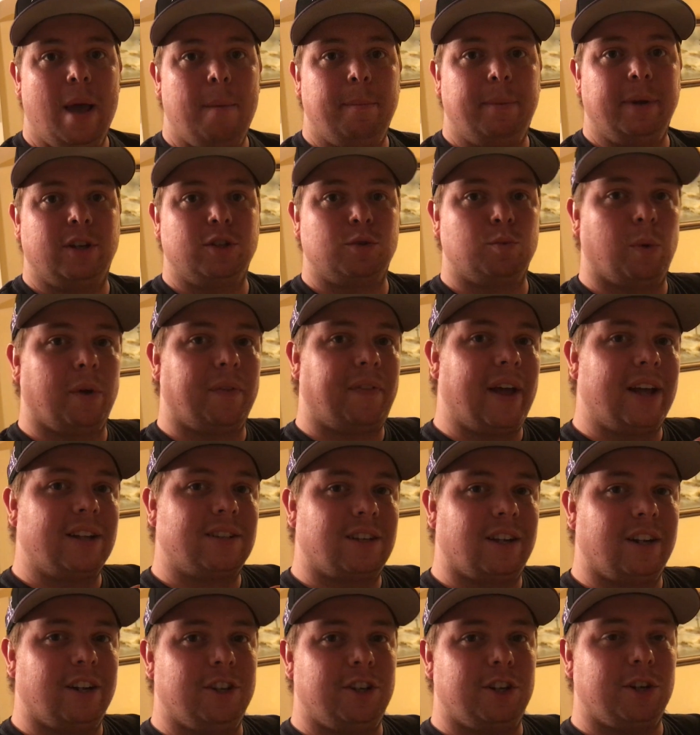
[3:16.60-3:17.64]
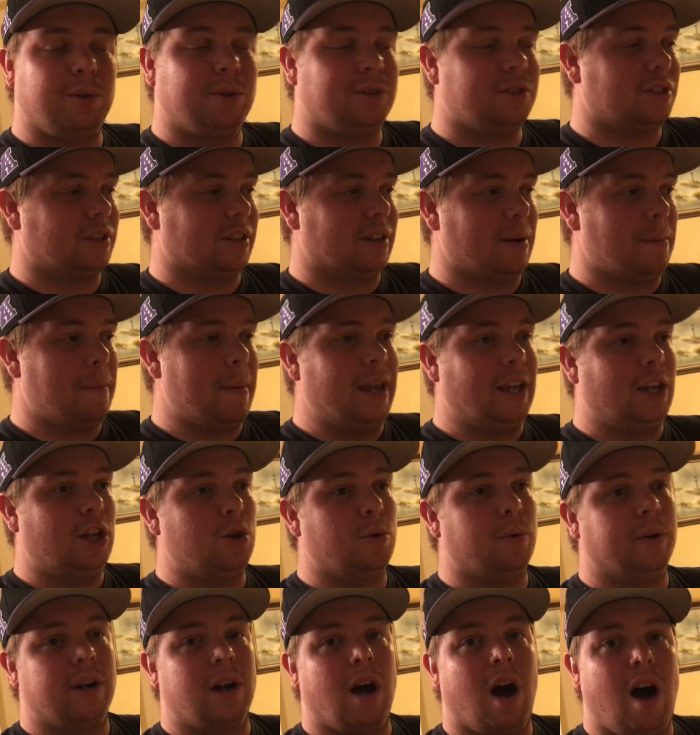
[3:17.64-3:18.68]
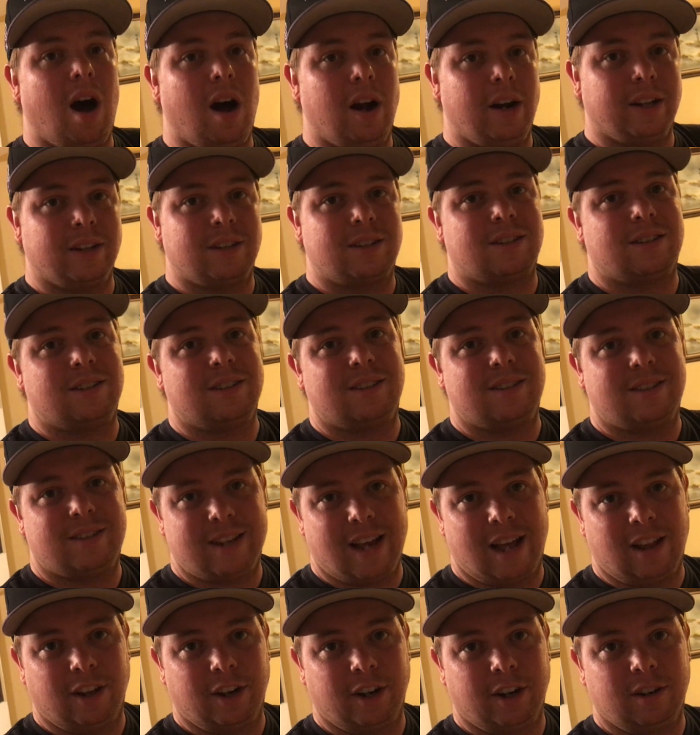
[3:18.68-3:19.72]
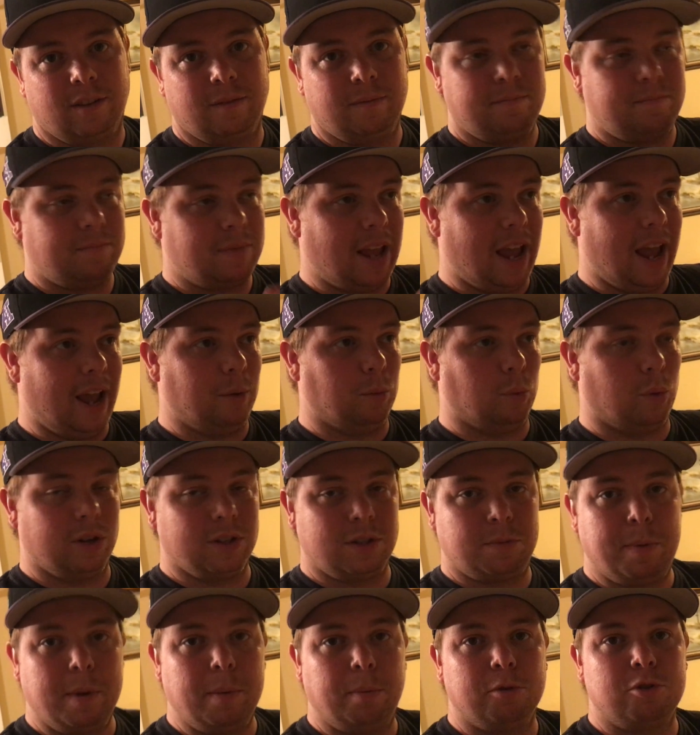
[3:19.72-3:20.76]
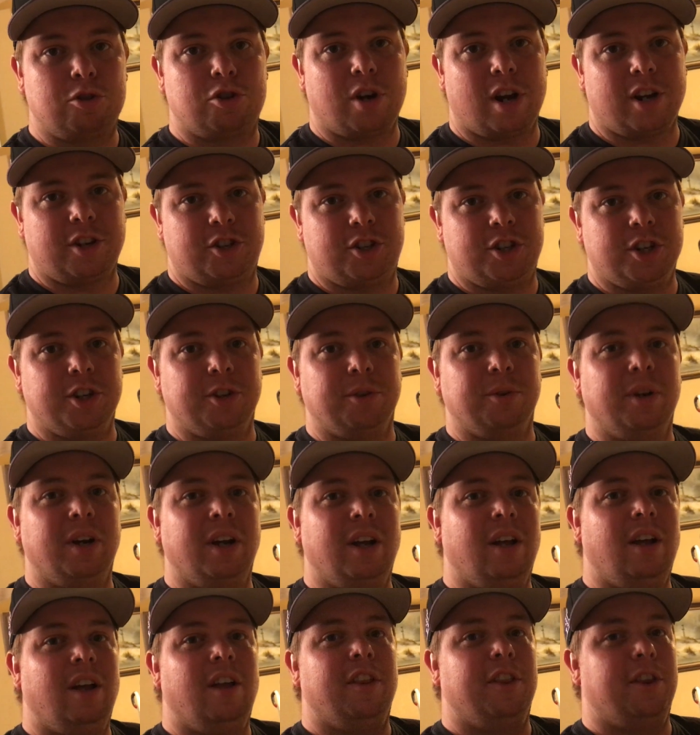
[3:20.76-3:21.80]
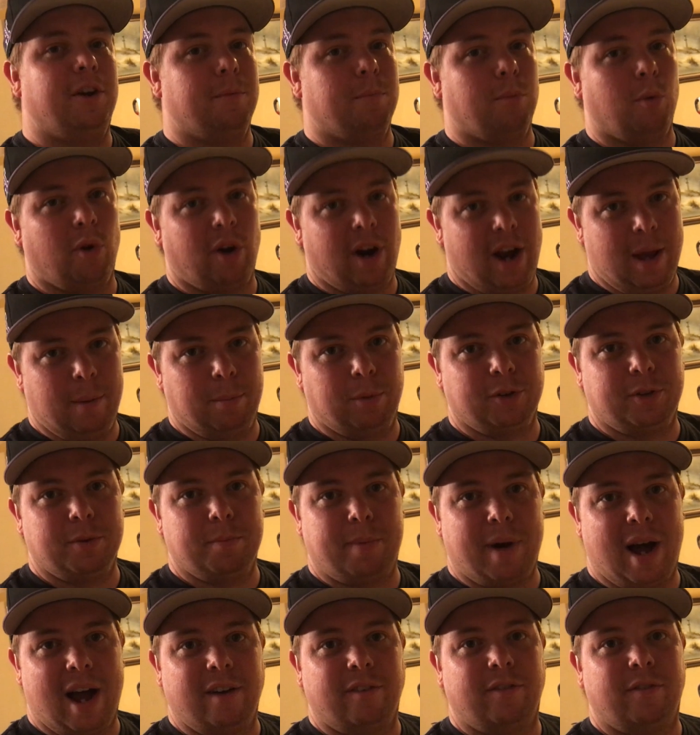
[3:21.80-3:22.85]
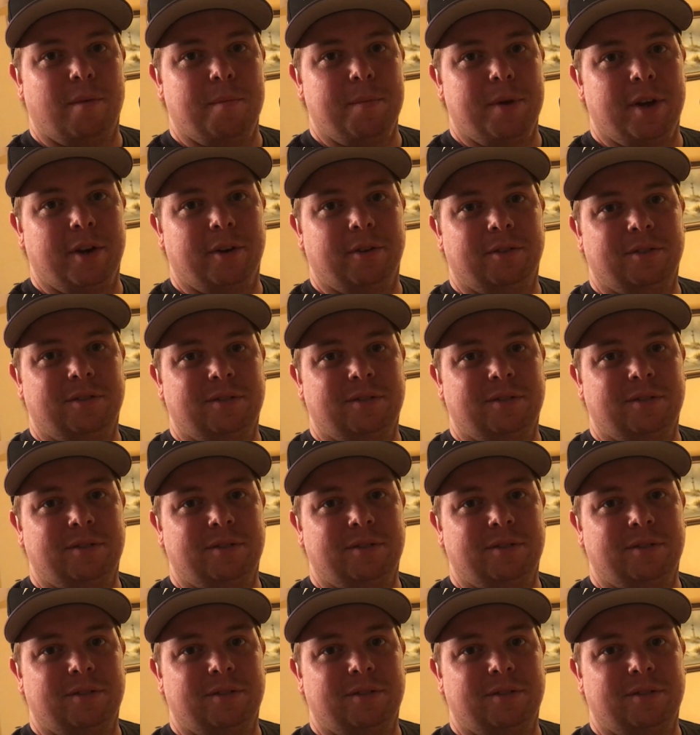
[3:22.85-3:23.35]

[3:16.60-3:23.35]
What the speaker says: because what that's going to do is going to make you an honest seller. And once people trust you, they're more able to buy from you.